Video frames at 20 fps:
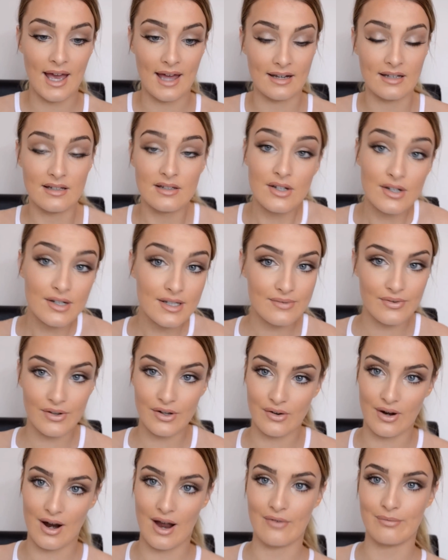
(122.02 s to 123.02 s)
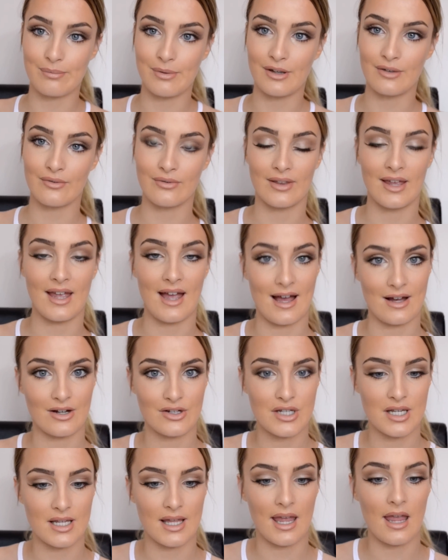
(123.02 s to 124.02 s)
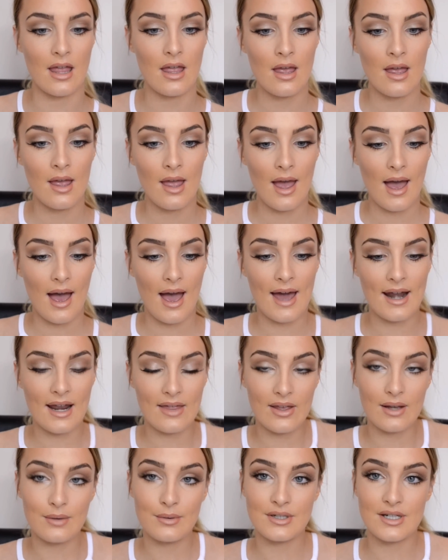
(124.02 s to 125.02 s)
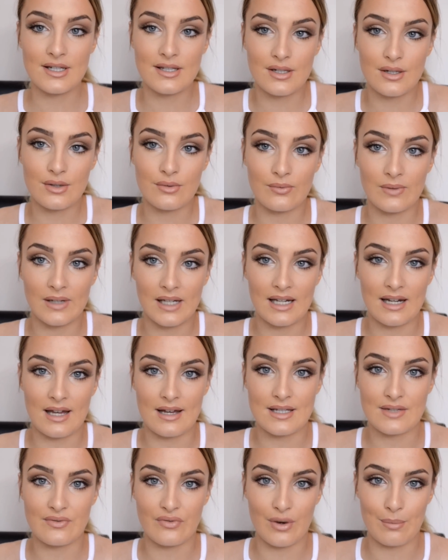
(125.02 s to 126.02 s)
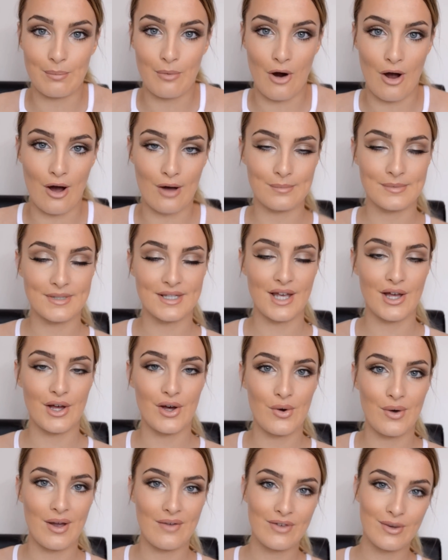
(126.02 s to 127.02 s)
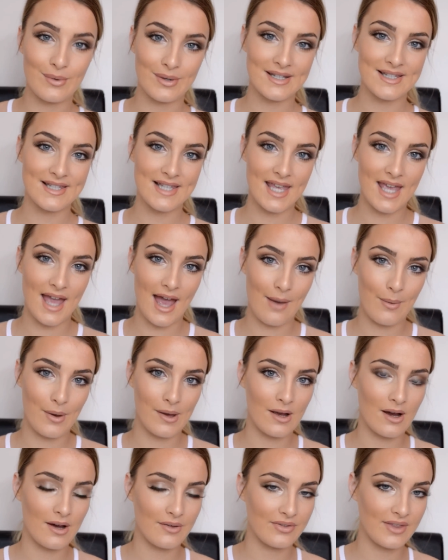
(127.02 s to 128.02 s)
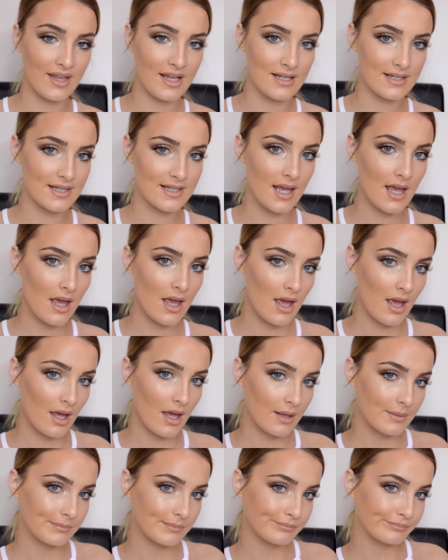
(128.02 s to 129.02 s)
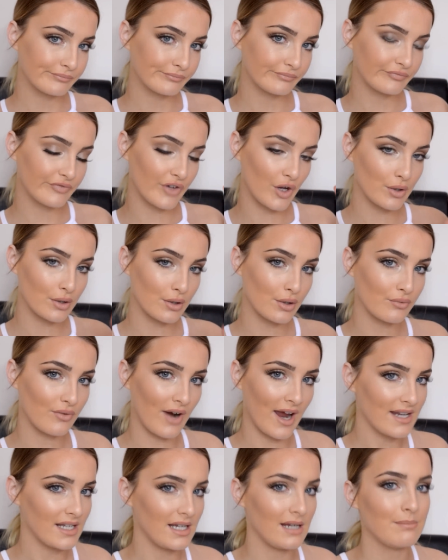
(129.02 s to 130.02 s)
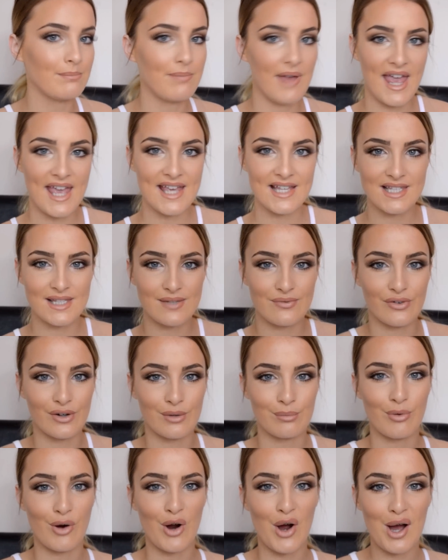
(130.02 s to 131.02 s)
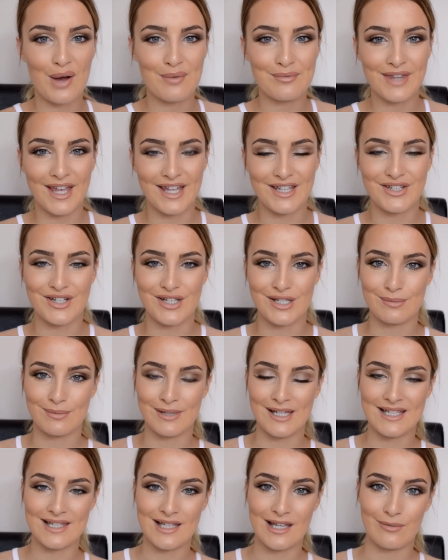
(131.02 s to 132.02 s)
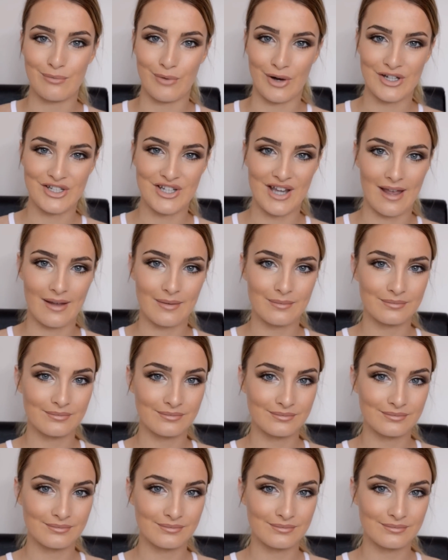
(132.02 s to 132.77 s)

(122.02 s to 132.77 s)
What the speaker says: and it does photograph beautifully actually, and I think it will just look really nice for prom. So if you want to see how I got this photo ready base for prom, then just please keep watching.